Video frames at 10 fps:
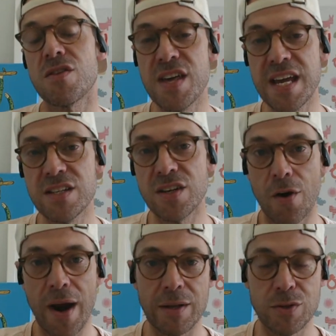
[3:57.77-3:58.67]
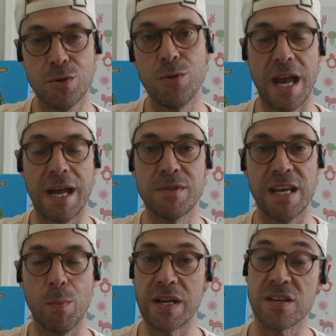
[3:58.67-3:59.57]
these are our 2-game
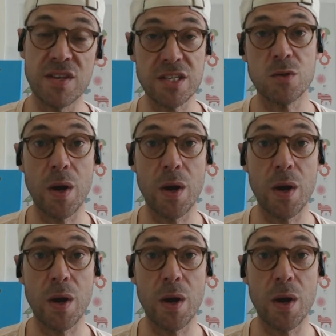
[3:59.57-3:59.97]
team weeks. So this is where